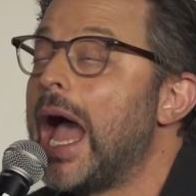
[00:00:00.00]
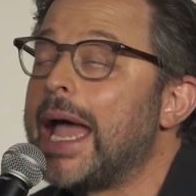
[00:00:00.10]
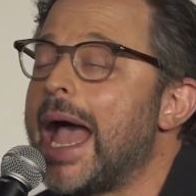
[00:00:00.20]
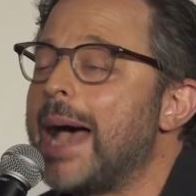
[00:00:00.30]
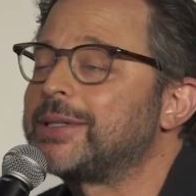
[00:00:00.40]

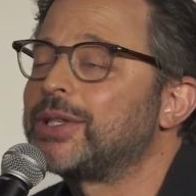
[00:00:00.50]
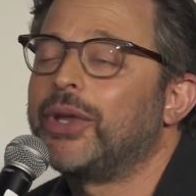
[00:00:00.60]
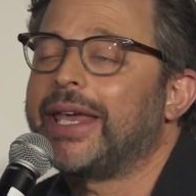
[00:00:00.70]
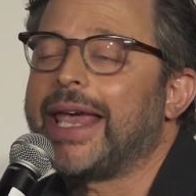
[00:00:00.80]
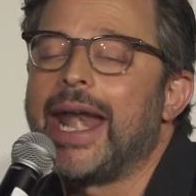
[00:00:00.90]
I
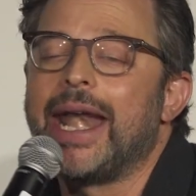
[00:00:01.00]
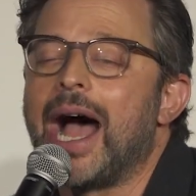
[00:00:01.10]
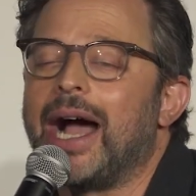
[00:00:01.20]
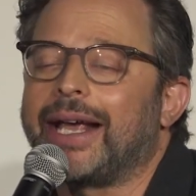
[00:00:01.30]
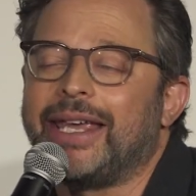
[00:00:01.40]
absolutely
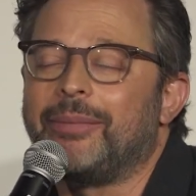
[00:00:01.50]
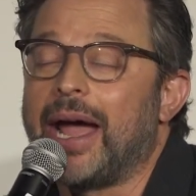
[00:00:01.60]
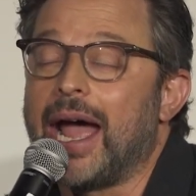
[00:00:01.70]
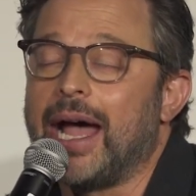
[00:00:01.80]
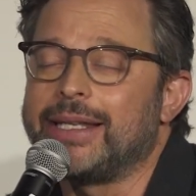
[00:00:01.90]
cannot keep
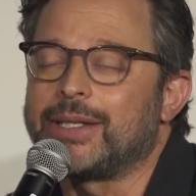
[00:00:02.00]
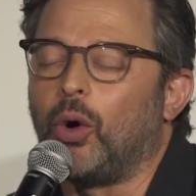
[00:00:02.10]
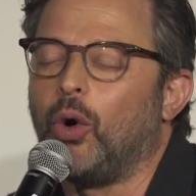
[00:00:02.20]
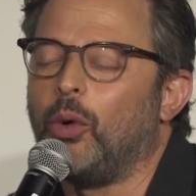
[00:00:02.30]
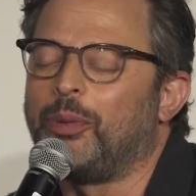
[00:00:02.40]
my eyes
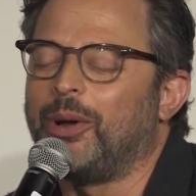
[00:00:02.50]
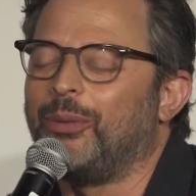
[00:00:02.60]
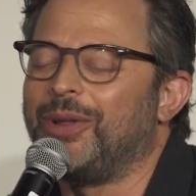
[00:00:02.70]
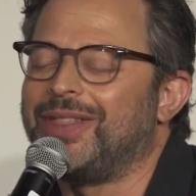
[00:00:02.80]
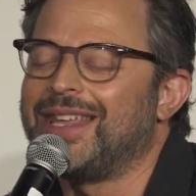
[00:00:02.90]

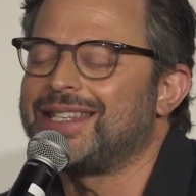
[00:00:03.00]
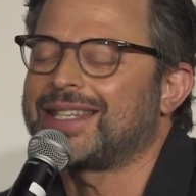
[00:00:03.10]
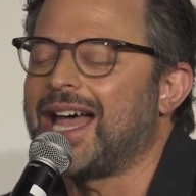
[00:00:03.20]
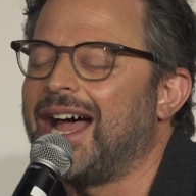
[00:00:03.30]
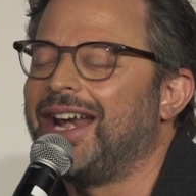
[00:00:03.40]
open with this
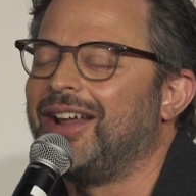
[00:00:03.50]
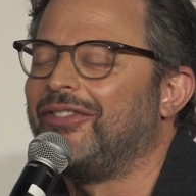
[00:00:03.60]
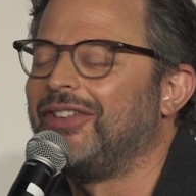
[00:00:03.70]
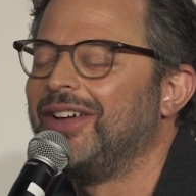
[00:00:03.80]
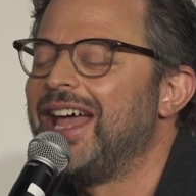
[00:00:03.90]
kind
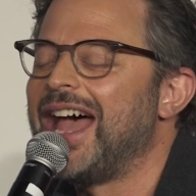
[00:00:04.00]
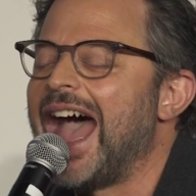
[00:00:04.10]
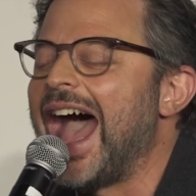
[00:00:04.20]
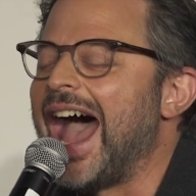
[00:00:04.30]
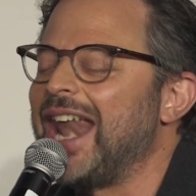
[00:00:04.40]
of
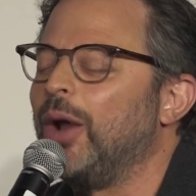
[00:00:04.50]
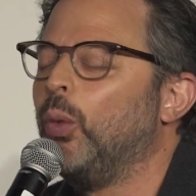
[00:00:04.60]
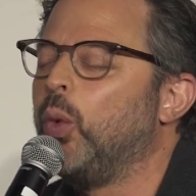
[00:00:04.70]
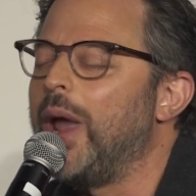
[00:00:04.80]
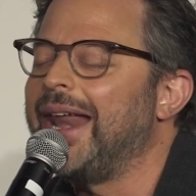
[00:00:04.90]
added
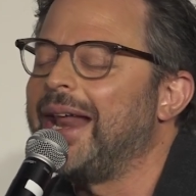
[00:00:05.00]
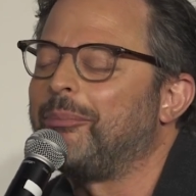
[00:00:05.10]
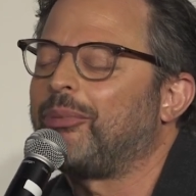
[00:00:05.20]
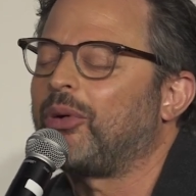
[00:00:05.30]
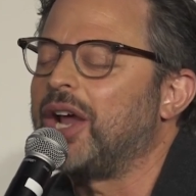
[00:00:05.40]
weight
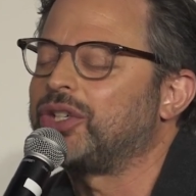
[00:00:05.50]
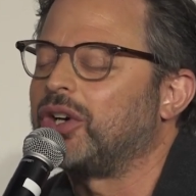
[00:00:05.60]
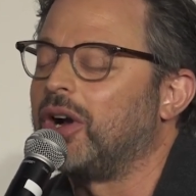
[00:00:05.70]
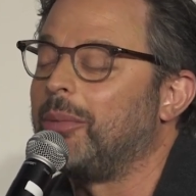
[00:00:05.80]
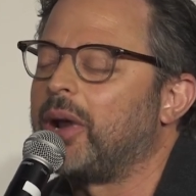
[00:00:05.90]
and
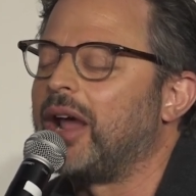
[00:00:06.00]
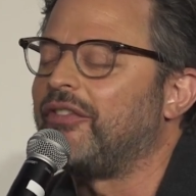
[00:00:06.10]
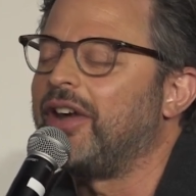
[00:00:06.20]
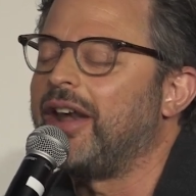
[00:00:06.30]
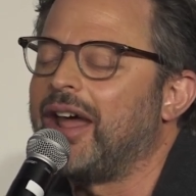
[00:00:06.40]
pressure, but
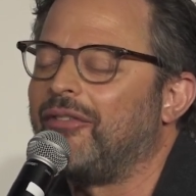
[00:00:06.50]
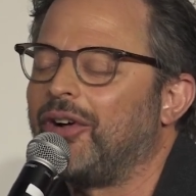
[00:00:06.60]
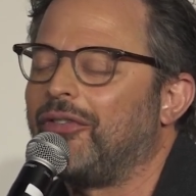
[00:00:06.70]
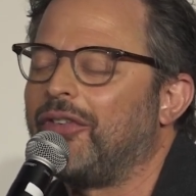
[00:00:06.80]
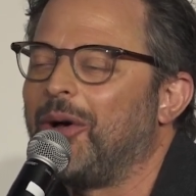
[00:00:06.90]
I've
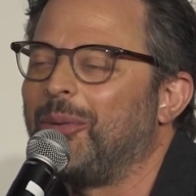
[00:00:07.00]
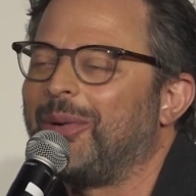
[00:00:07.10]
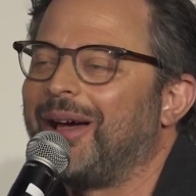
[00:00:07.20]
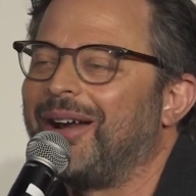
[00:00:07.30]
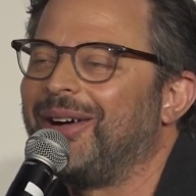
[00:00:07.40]
never felt
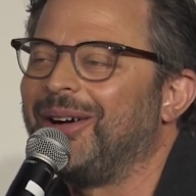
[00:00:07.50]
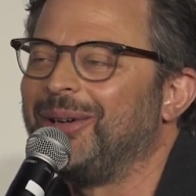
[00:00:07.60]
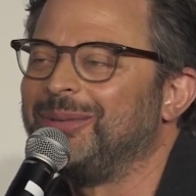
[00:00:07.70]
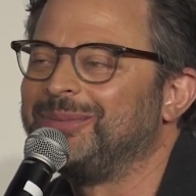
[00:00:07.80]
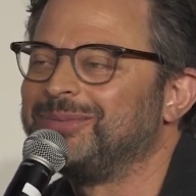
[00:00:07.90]
better.